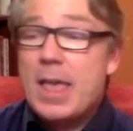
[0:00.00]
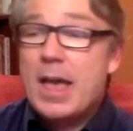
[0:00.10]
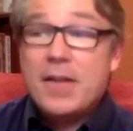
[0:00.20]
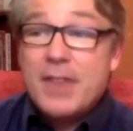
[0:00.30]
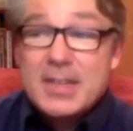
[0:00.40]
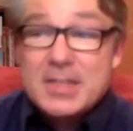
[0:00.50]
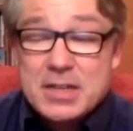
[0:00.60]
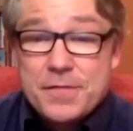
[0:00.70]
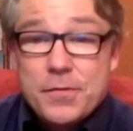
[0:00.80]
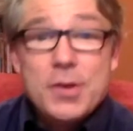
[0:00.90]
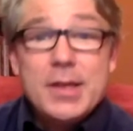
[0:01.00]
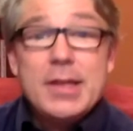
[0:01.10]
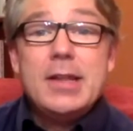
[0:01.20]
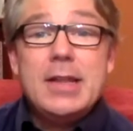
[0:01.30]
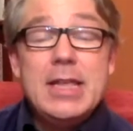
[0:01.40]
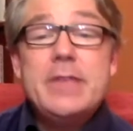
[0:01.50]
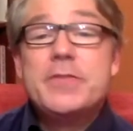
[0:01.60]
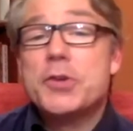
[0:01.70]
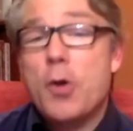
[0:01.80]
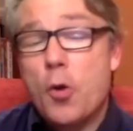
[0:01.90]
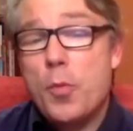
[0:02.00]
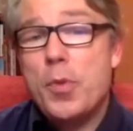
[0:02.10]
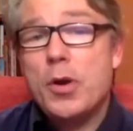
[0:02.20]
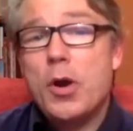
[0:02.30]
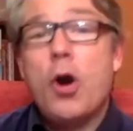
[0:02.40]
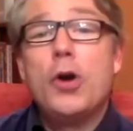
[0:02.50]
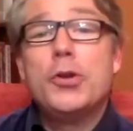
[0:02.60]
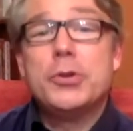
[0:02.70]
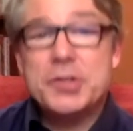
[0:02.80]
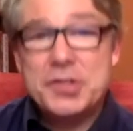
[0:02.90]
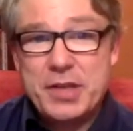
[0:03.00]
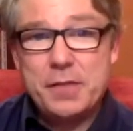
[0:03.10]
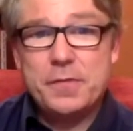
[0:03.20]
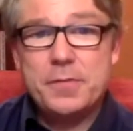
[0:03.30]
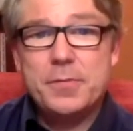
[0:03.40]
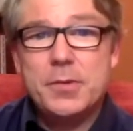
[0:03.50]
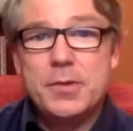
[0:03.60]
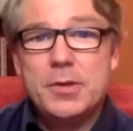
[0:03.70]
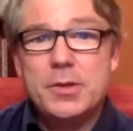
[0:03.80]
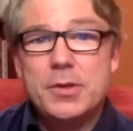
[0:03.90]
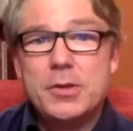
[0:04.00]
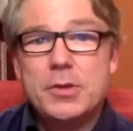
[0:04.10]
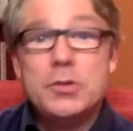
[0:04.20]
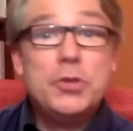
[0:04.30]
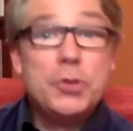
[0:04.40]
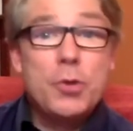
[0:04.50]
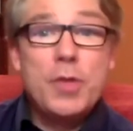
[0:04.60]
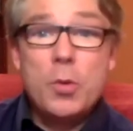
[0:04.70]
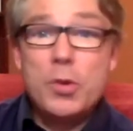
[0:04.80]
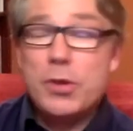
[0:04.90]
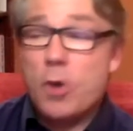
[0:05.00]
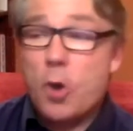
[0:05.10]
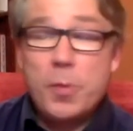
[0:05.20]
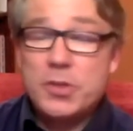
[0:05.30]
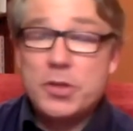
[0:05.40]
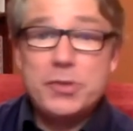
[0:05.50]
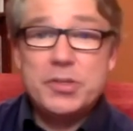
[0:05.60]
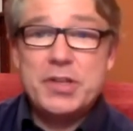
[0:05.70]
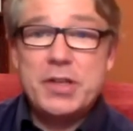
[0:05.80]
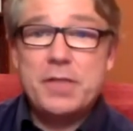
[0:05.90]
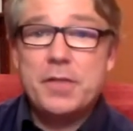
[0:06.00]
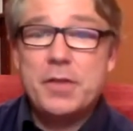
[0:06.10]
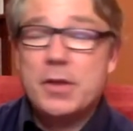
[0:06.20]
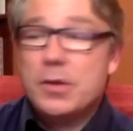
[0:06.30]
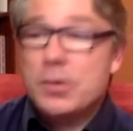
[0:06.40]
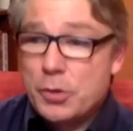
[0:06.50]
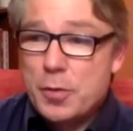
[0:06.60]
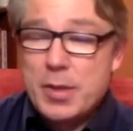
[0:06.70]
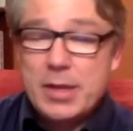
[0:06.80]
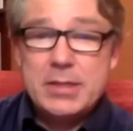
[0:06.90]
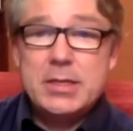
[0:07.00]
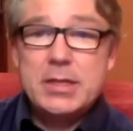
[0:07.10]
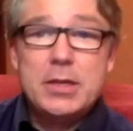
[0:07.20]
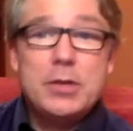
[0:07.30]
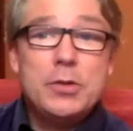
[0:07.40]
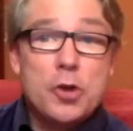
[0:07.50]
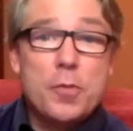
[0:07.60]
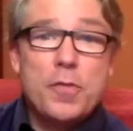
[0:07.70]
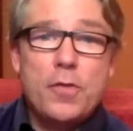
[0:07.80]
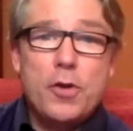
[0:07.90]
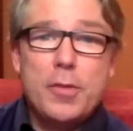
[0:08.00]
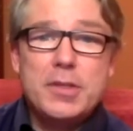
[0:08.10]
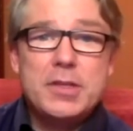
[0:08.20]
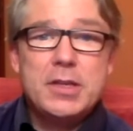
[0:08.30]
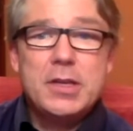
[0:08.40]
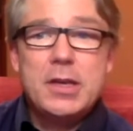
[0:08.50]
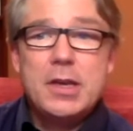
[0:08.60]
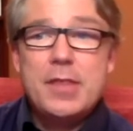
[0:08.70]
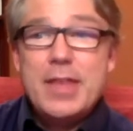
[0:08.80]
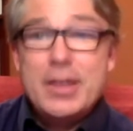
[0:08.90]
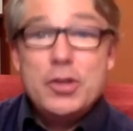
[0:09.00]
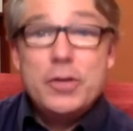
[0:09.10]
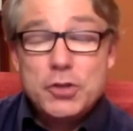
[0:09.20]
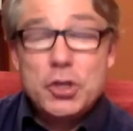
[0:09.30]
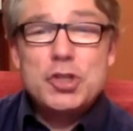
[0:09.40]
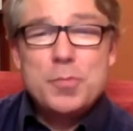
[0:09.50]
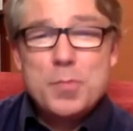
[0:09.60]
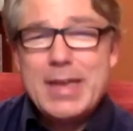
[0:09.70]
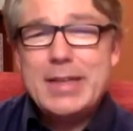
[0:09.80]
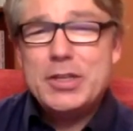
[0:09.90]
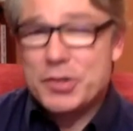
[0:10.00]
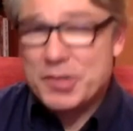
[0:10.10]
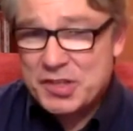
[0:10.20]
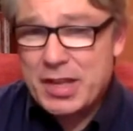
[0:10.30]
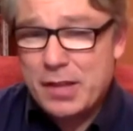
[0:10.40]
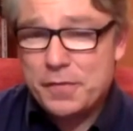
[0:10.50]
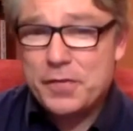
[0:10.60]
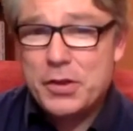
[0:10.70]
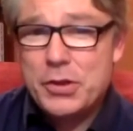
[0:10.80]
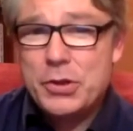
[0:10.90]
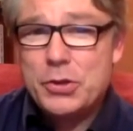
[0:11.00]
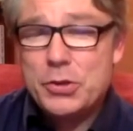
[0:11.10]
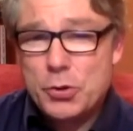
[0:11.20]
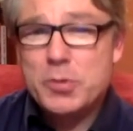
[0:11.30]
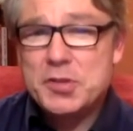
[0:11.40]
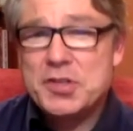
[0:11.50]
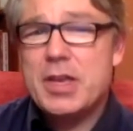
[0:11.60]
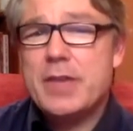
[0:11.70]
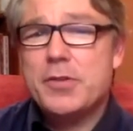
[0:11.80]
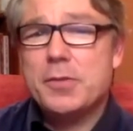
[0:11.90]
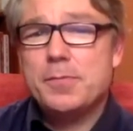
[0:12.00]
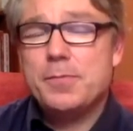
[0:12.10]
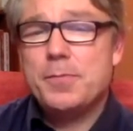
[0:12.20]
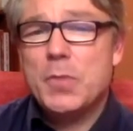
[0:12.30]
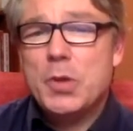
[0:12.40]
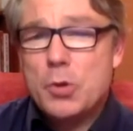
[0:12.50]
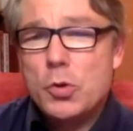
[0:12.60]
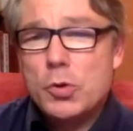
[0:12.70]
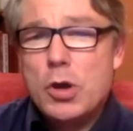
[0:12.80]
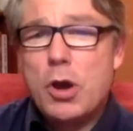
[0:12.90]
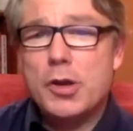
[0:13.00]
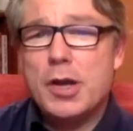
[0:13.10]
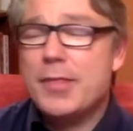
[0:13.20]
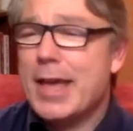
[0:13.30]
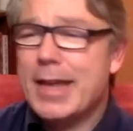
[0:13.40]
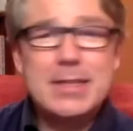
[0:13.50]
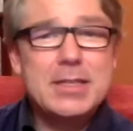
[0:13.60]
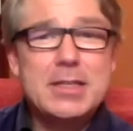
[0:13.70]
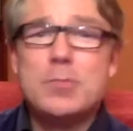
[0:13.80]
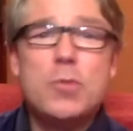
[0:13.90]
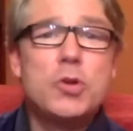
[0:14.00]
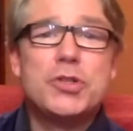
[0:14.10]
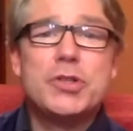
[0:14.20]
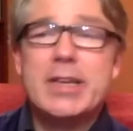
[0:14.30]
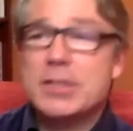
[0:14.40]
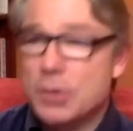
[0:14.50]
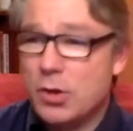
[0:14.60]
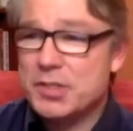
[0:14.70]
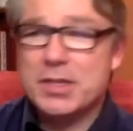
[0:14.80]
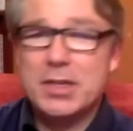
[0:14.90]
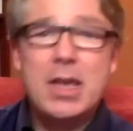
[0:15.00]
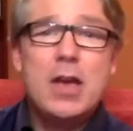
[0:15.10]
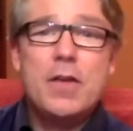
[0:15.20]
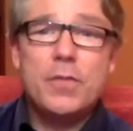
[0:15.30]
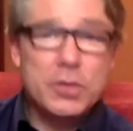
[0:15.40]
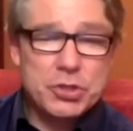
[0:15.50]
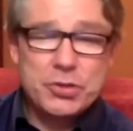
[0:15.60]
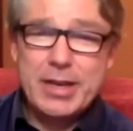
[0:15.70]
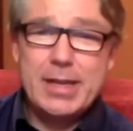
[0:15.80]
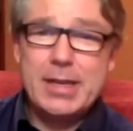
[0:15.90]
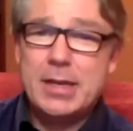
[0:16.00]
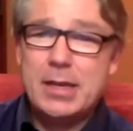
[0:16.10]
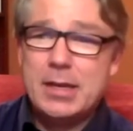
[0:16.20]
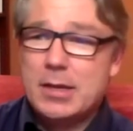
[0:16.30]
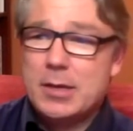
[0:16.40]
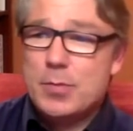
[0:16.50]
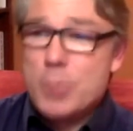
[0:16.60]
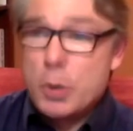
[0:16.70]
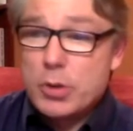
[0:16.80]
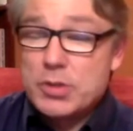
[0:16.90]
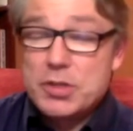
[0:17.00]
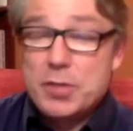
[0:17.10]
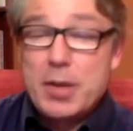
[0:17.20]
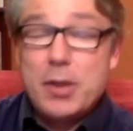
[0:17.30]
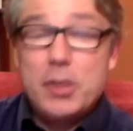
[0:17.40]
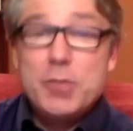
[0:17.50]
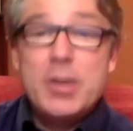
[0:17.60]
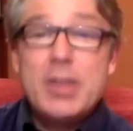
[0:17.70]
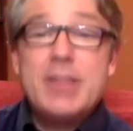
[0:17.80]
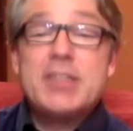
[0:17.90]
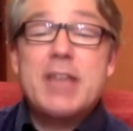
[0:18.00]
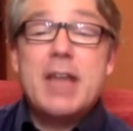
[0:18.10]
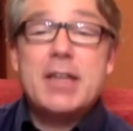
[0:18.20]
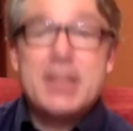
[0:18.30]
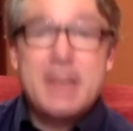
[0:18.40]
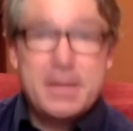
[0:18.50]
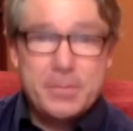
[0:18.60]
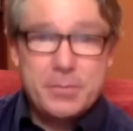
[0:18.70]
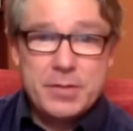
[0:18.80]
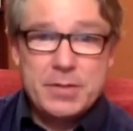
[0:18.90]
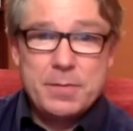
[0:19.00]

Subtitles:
Advice, therefore, leaves your hope on yourself. Do you know that when your hope is on yourself, your ability, your performance, then you have just made yourself your own savior, your own God? And that is the most exhausting, frustrating, burdensome, and ultimately the saddest life there is.